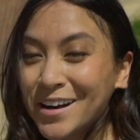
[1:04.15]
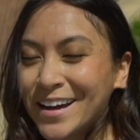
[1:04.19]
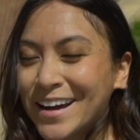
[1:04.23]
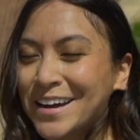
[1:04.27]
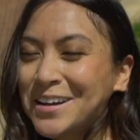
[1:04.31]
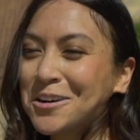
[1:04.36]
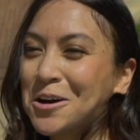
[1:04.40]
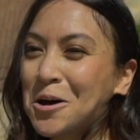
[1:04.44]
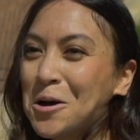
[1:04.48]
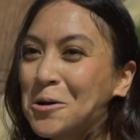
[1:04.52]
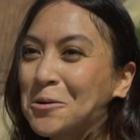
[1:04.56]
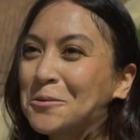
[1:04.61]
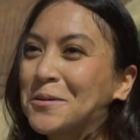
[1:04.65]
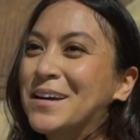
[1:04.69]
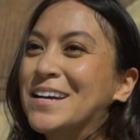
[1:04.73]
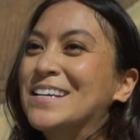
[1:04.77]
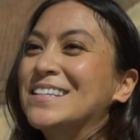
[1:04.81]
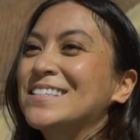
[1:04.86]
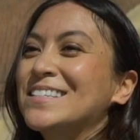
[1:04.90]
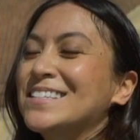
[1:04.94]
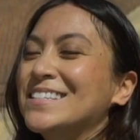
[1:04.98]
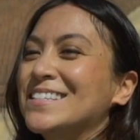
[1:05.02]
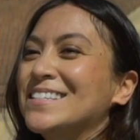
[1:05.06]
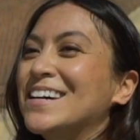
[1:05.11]
guide always
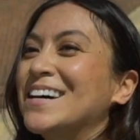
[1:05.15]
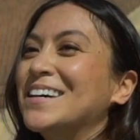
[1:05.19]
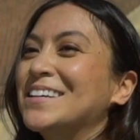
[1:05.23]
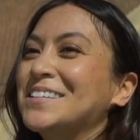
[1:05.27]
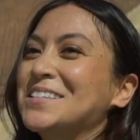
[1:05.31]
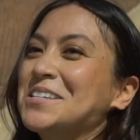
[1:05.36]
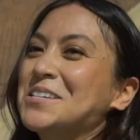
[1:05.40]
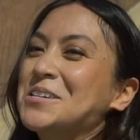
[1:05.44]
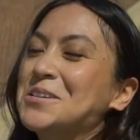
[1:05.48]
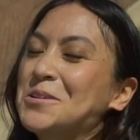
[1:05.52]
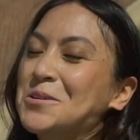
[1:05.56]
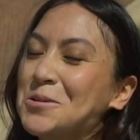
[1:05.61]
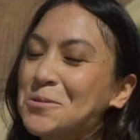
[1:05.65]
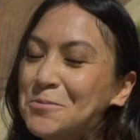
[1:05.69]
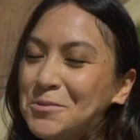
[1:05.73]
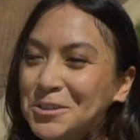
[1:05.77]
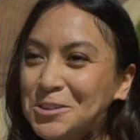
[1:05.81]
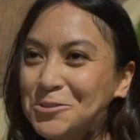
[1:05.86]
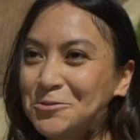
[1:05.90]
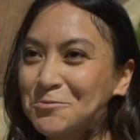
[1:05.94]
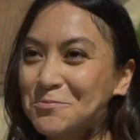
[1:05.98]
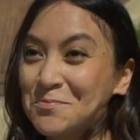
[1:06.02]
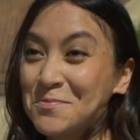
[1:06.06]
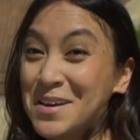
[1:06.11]
tells you a bunch
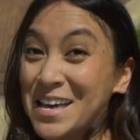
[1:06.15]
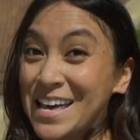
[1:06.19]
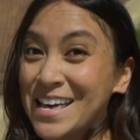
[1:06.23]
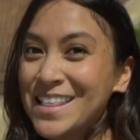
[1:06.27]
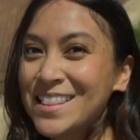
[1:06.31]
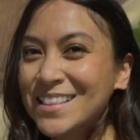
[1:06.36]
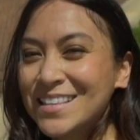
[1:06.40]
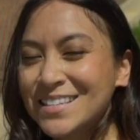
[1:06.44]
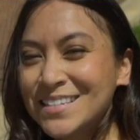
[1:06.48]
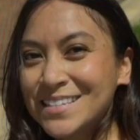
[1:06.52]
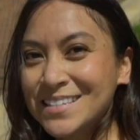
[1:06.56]
of myths